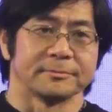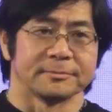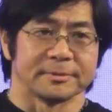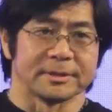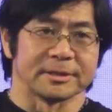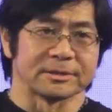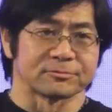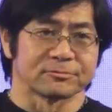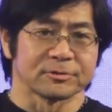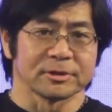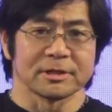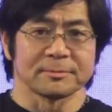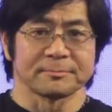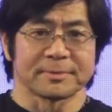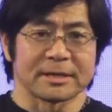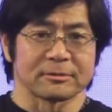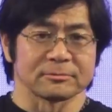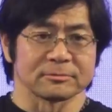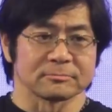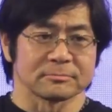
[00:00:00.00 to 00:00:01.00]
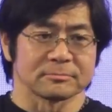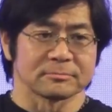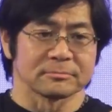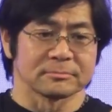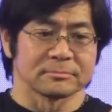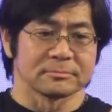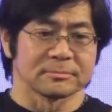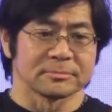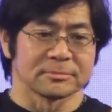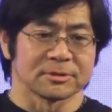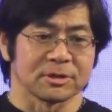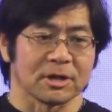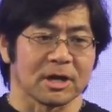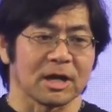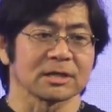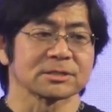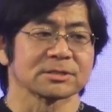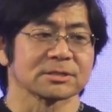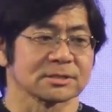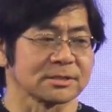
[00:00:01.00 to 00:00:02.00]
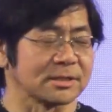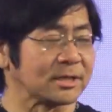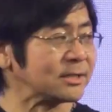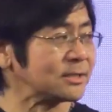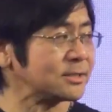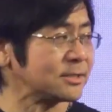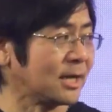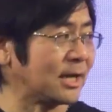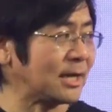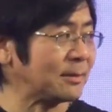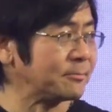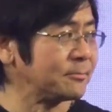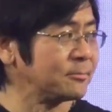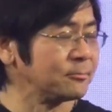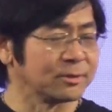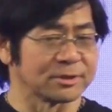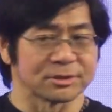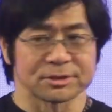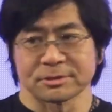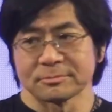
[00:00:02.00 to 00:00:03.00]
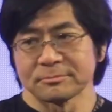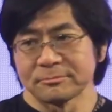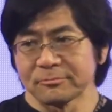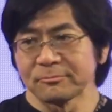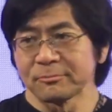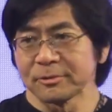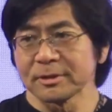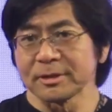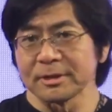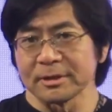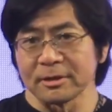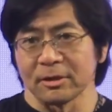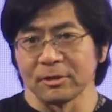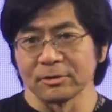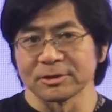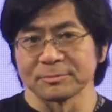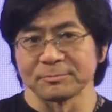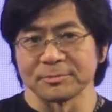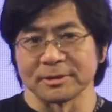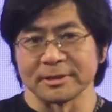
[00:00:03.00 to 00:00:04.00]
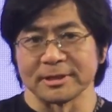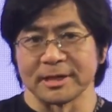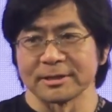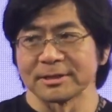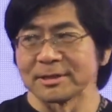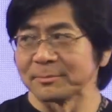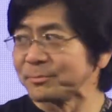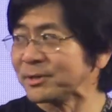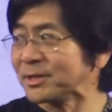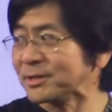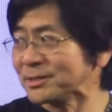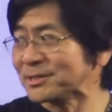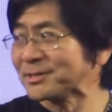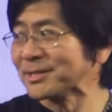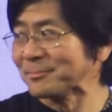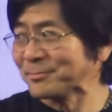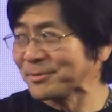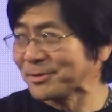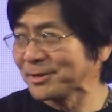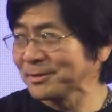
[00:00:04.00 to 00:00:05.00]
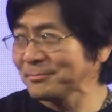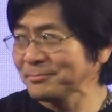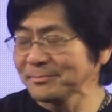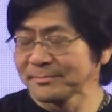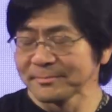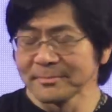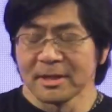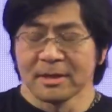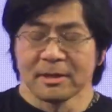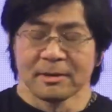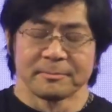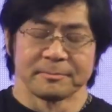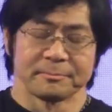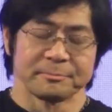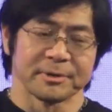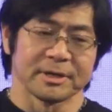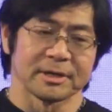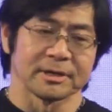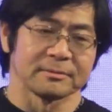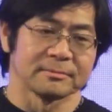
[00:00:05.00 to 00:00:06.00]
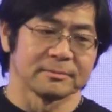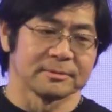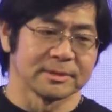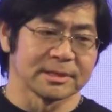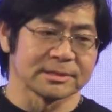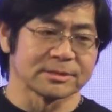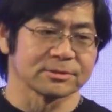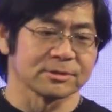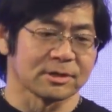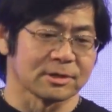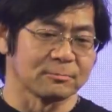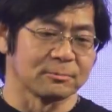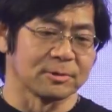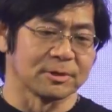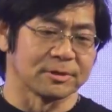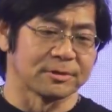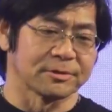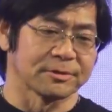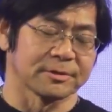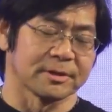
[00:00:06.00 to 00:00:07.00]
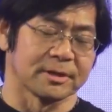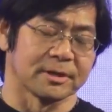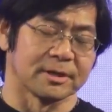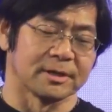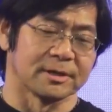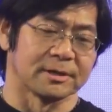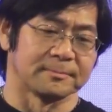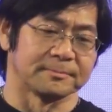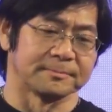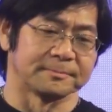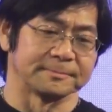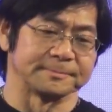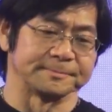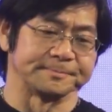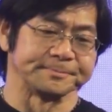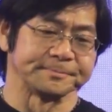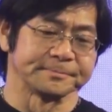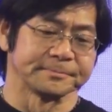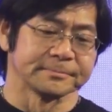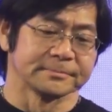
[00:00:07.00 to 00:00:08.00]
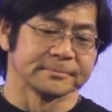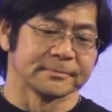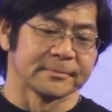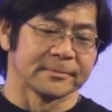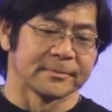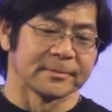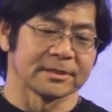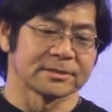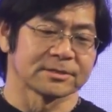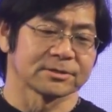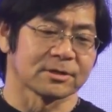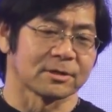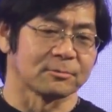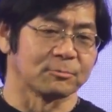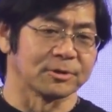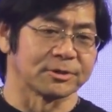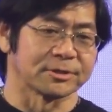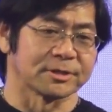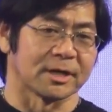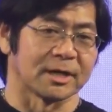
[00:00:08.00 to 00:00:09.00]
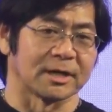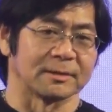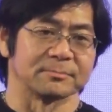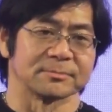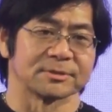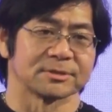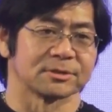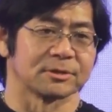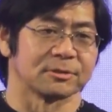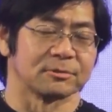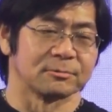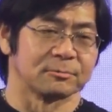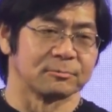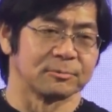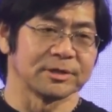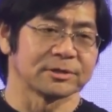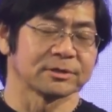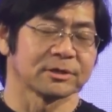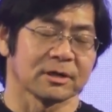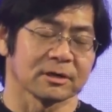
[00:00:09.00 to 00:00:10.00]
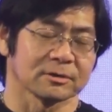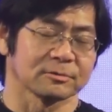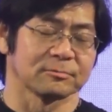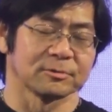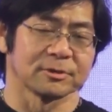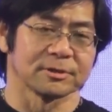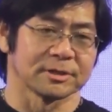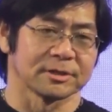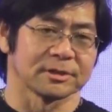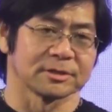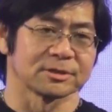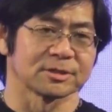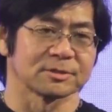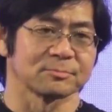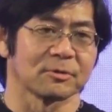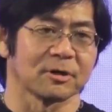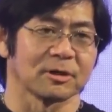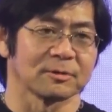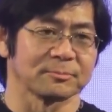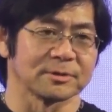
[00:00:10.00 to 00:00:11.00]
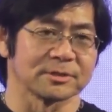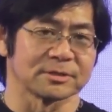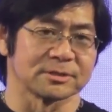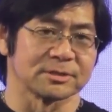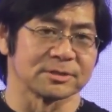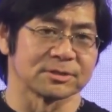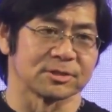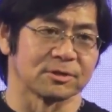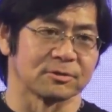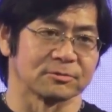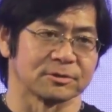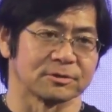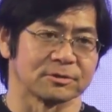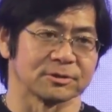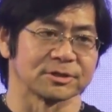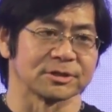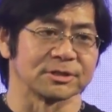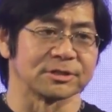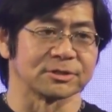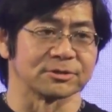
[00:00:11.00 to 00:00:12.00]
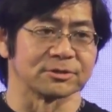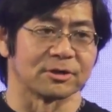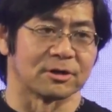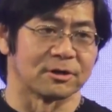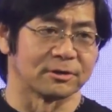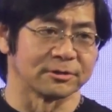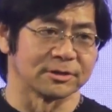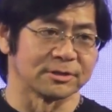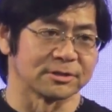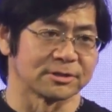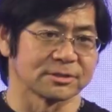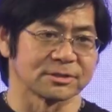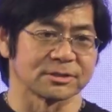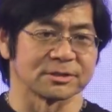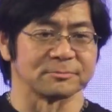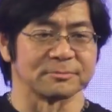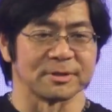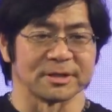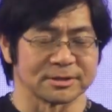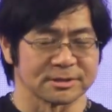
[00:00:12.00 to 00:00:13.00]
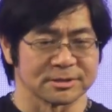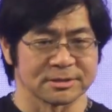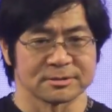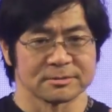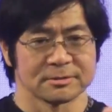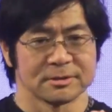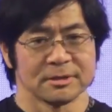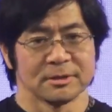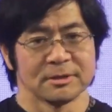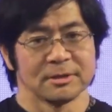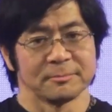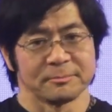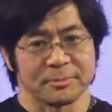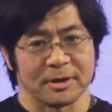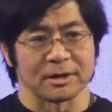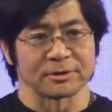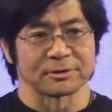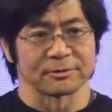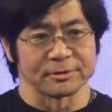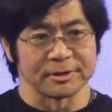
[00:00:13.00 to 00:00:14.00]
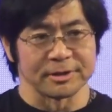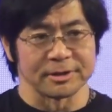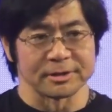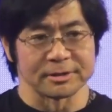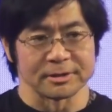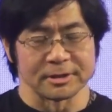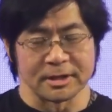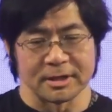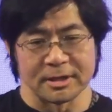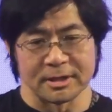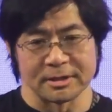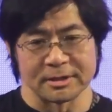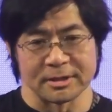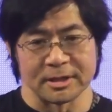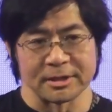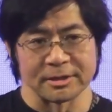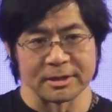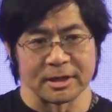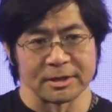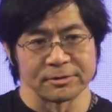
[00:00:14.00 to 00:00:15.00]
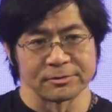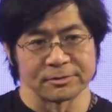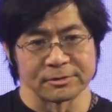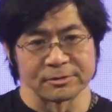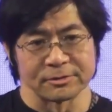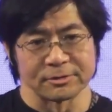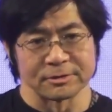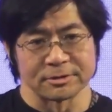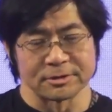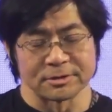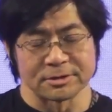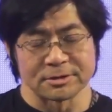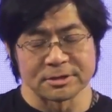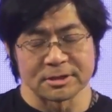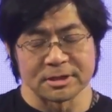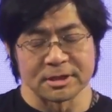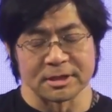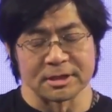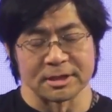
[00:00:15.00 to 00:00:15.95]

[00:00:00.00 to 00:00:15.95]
it's really about cost and time, which really ultimately end up being the same thing. But let's start with time. So we talked with a small business owner. She's an artist. She makes pottery and other goods.